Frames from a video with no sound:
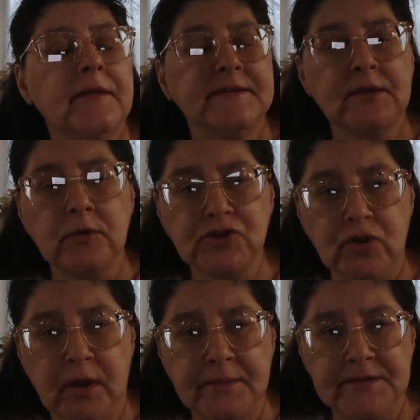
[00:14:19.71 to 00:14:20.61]
This
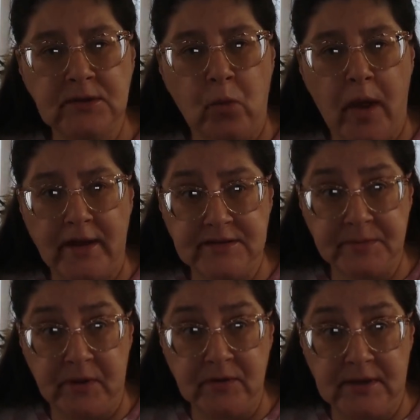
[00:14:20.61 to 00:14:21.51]
also comes in a wax
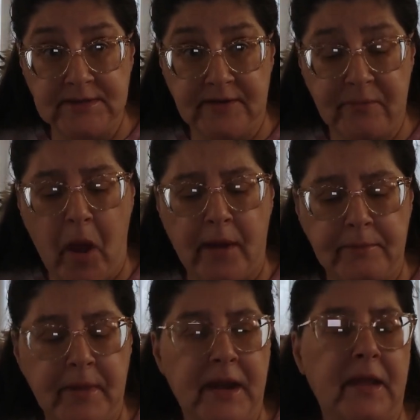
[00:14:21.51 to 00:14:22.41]
melt because I've
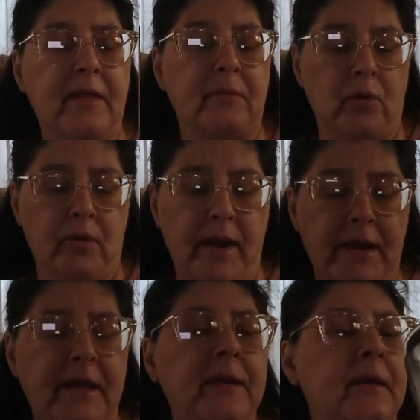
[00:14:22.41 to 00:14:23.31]
bought many of them
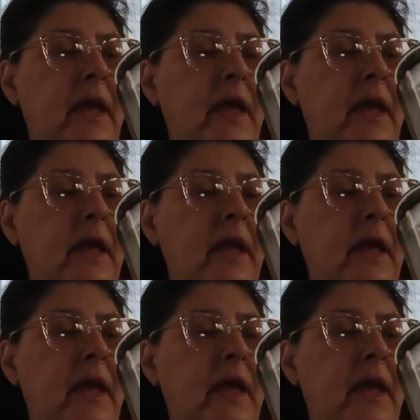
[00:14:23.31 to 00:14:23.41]
already.